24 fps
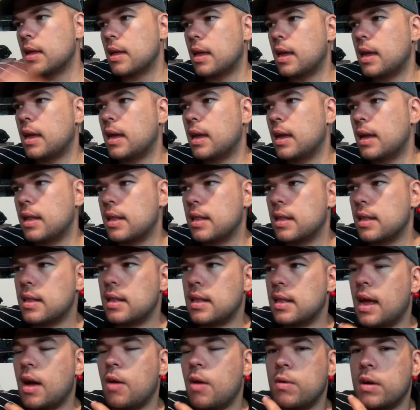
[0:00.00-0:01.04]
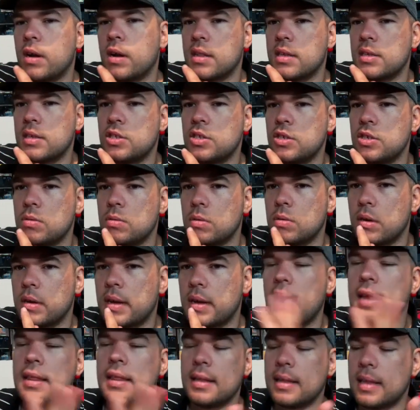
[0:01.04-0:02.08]
and now we're at this new world.
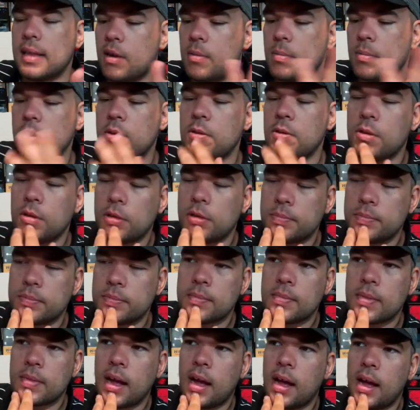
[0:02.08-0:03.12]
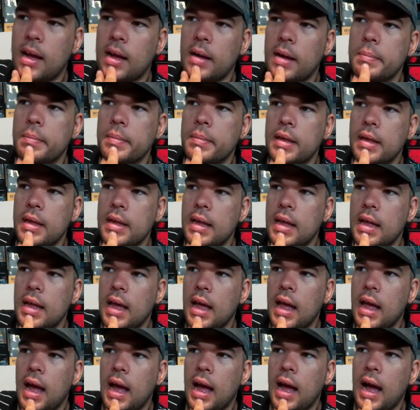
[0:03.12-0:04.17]
I think that'd be cool. Um,
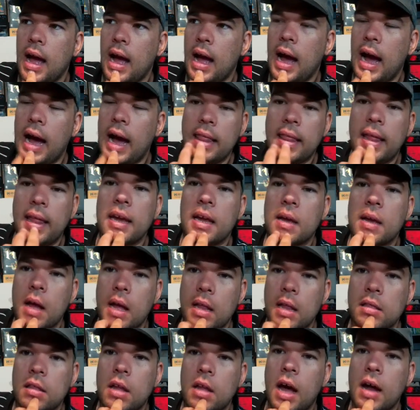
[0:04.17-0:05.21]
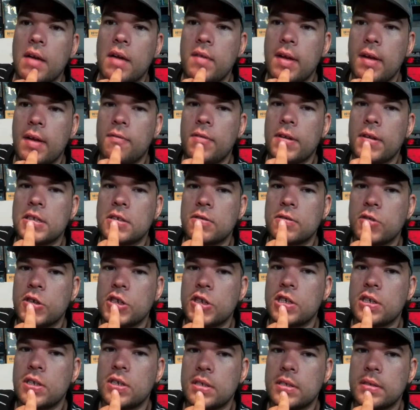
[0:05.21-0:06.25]
I like a lot of Netflix
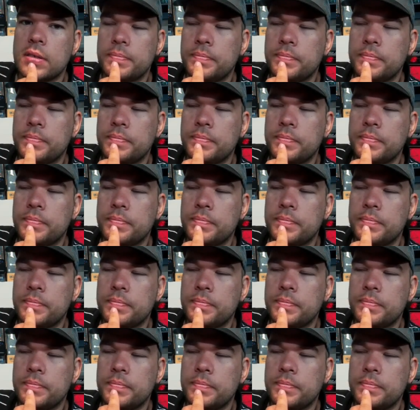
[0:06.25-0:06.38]
originals.